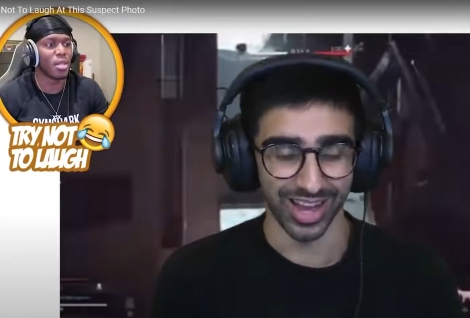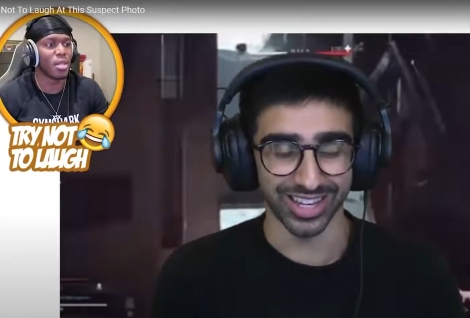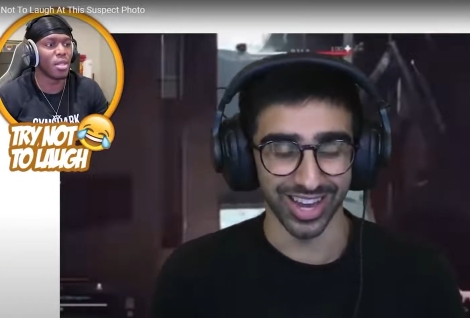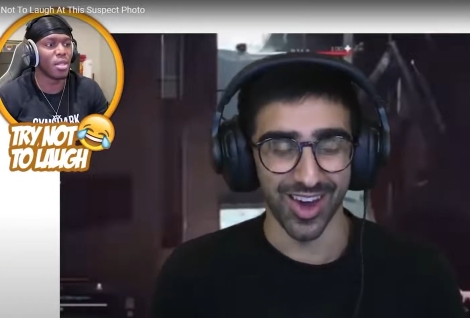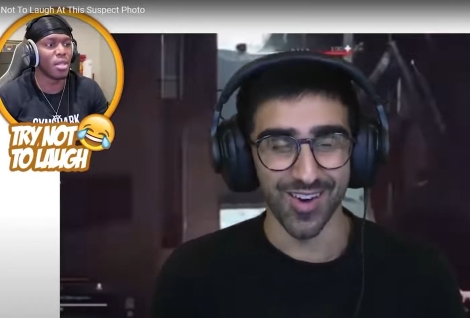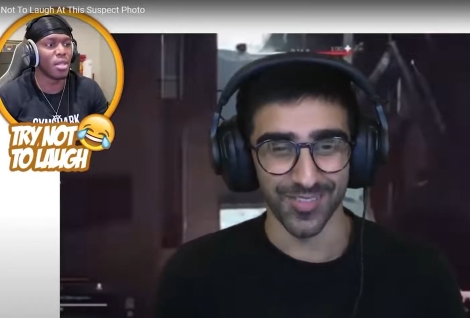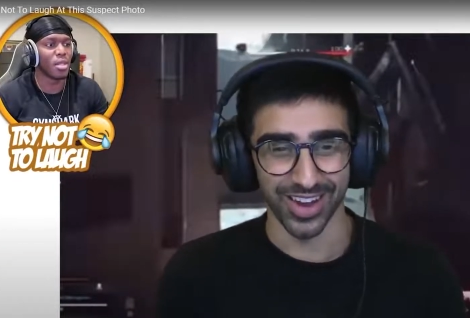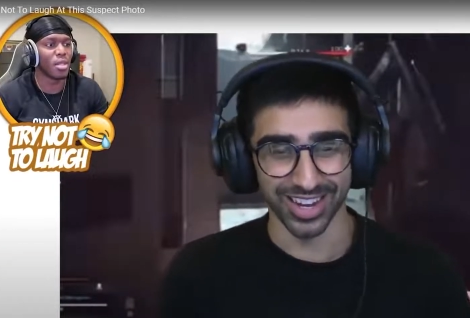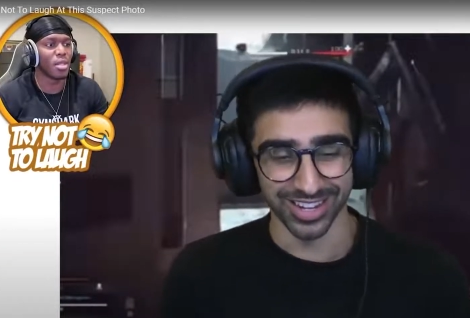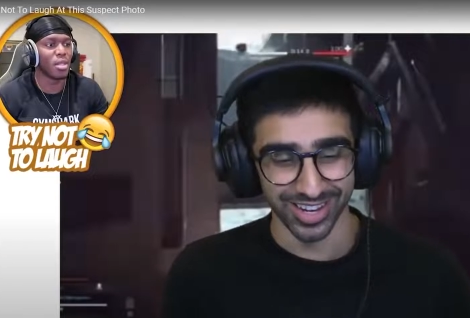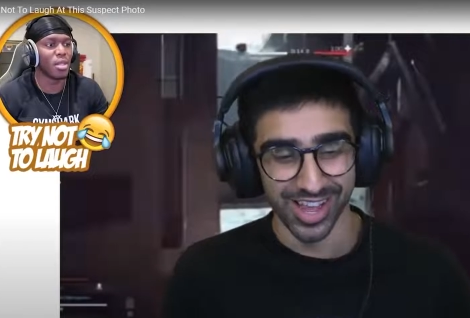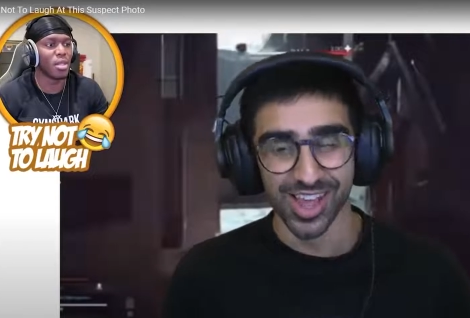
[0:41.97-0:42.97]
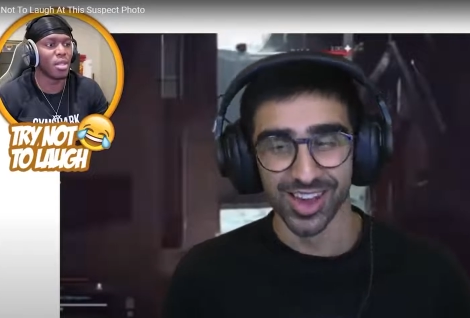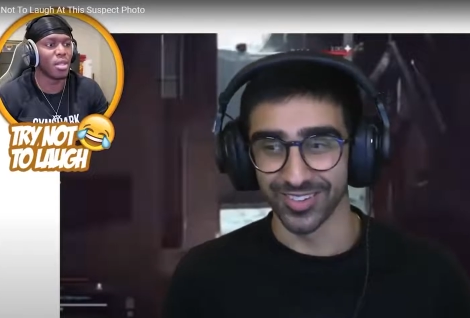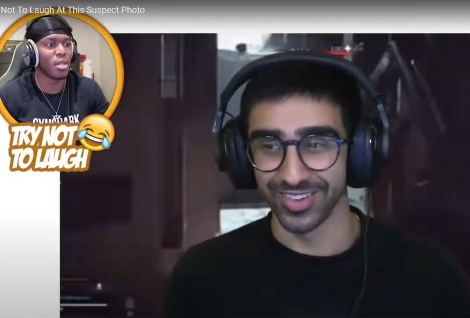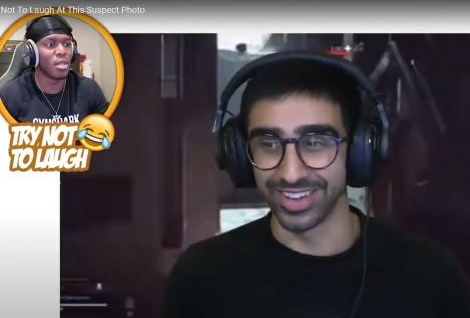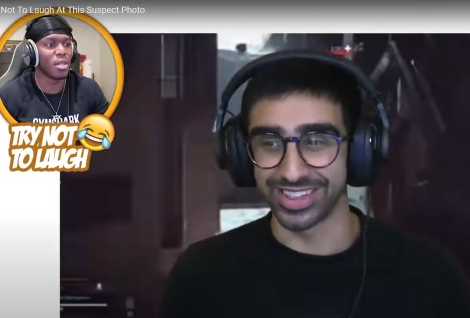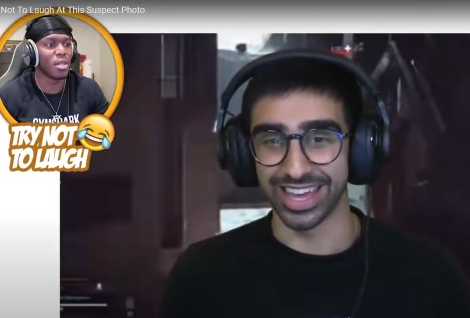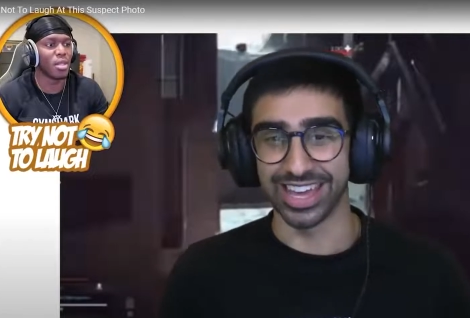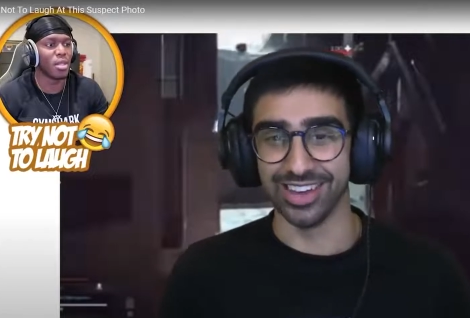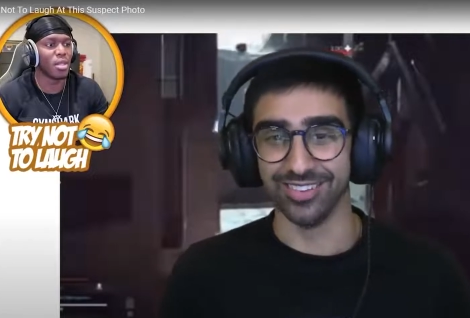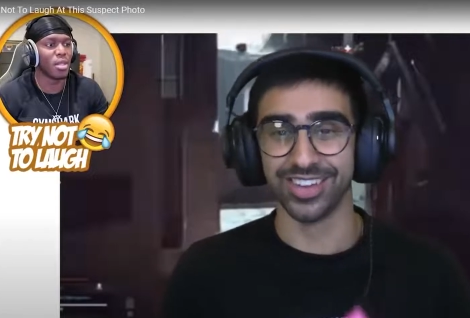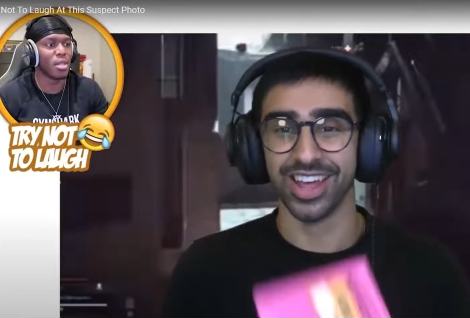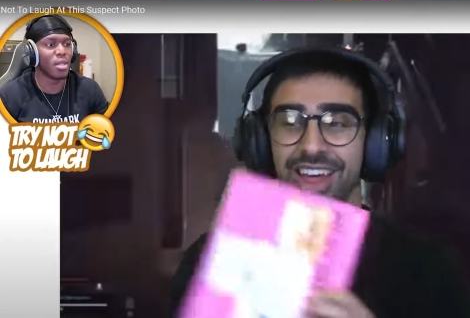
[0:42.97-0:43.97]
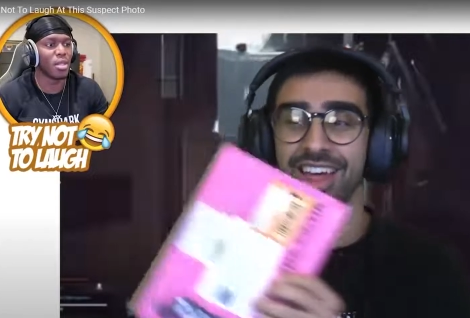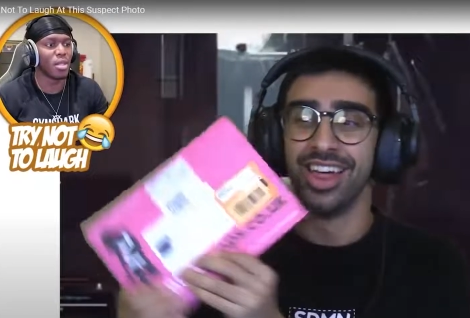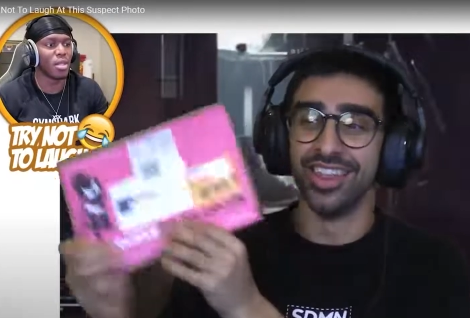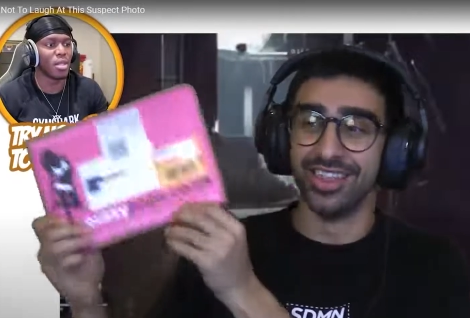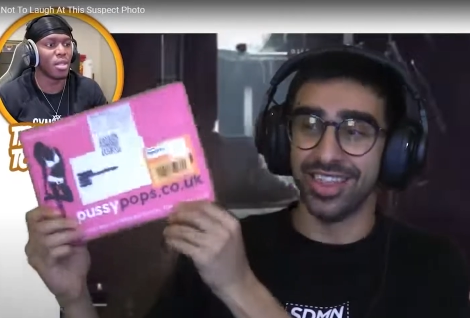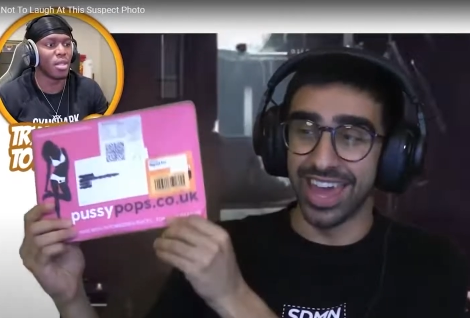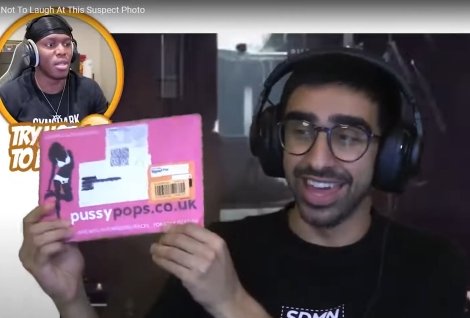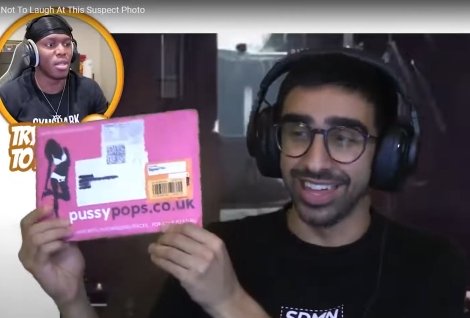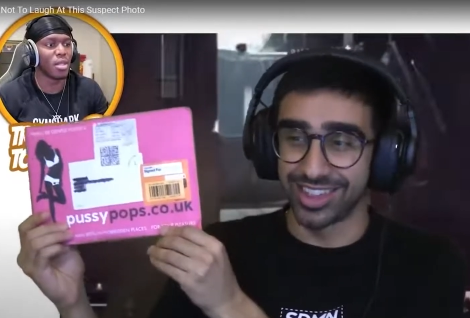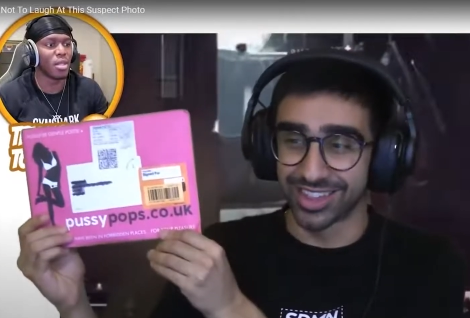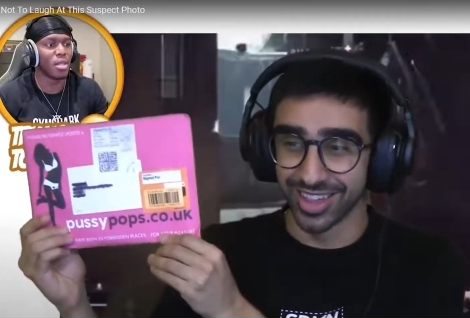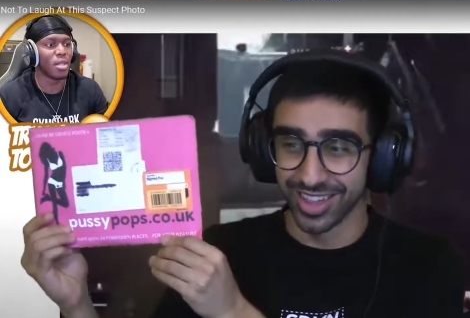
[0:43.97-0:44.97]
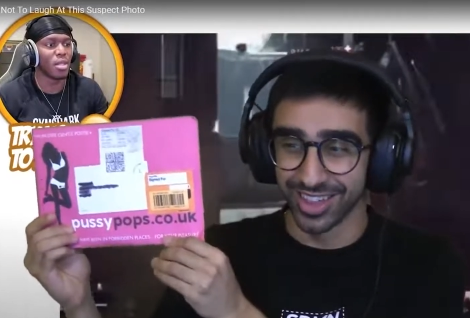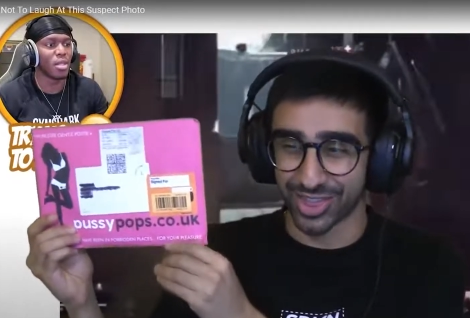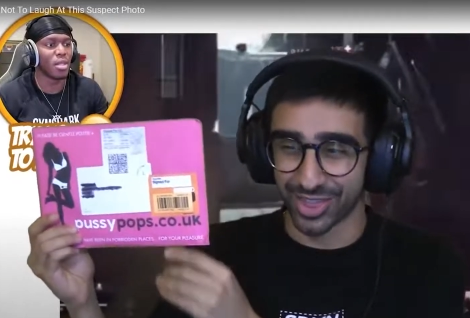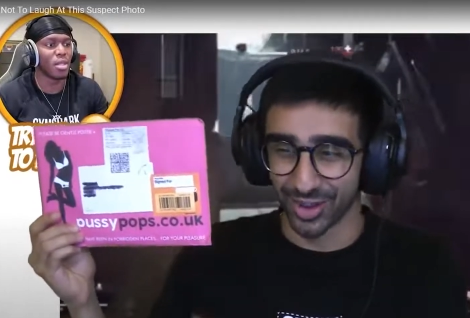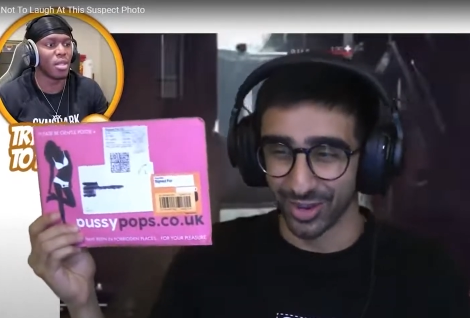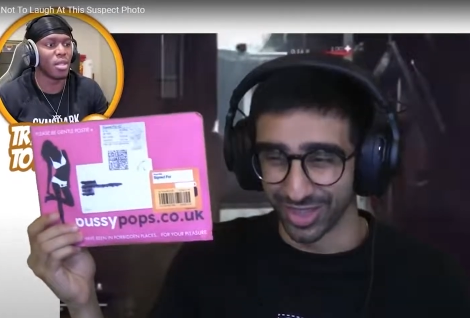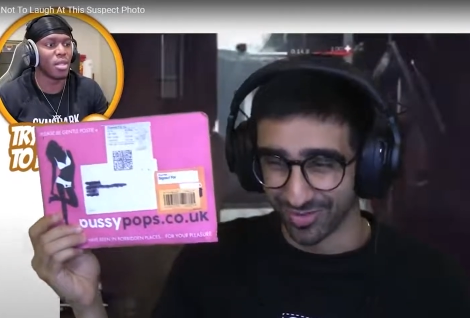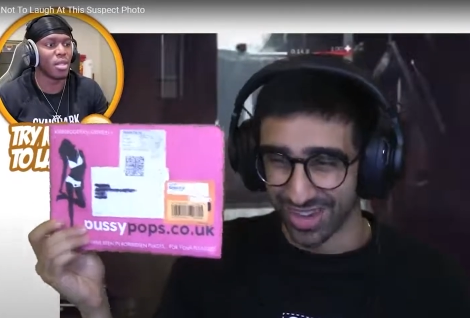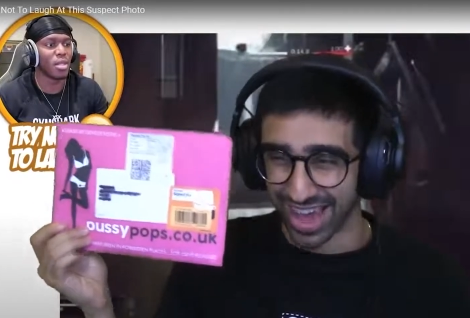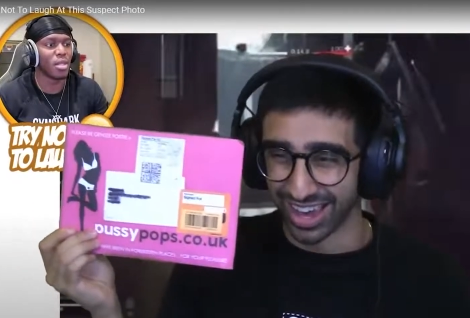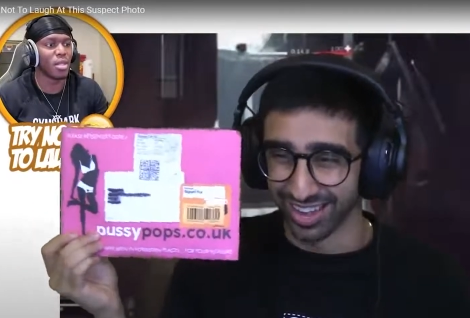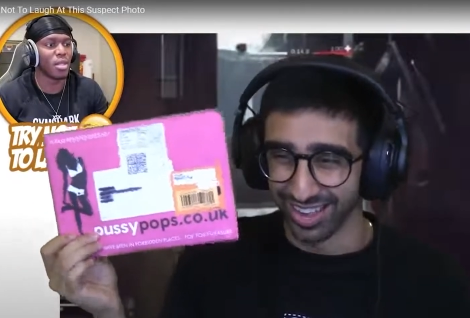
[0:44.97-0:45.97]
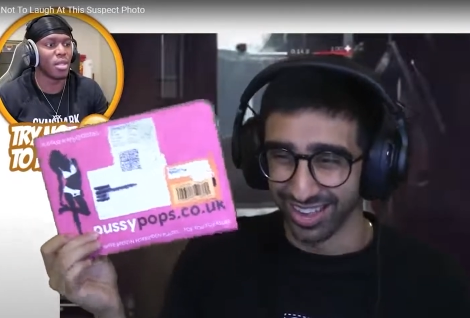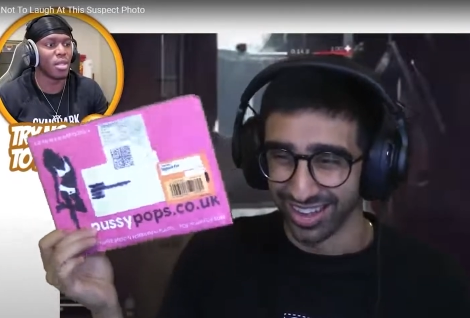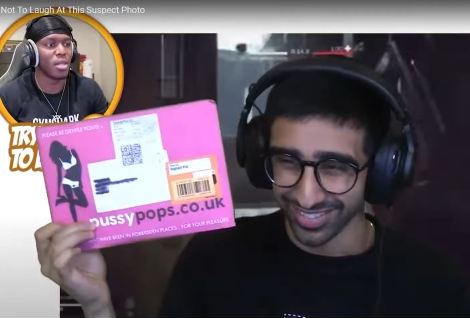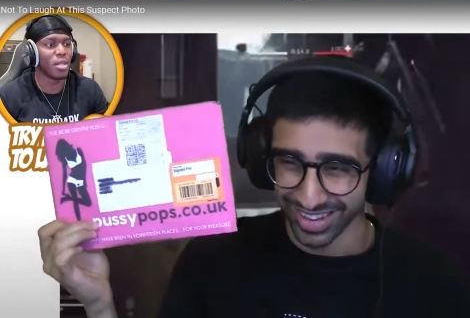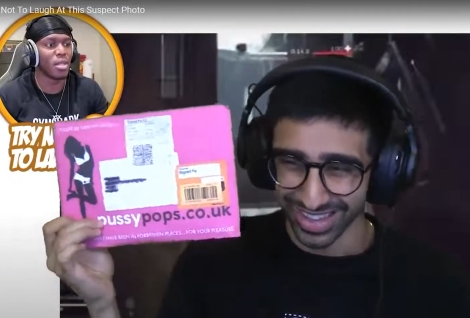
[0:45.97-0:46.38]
Speaker 1: My girlfriend received this through the mail.